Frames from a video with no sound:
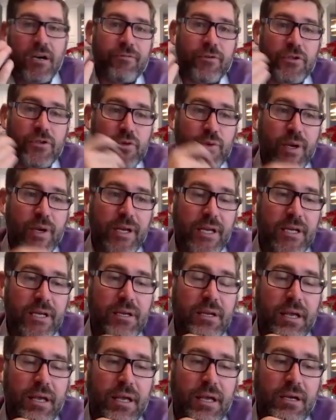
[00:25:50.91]
for
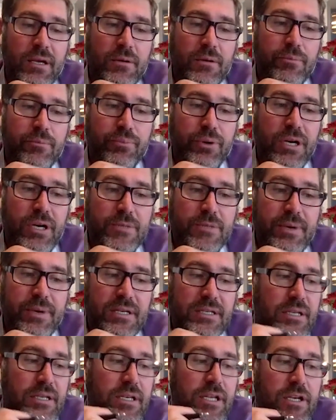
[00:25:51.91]
training and
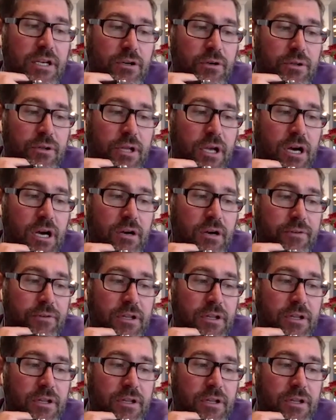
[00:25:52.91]
prospecting here in the,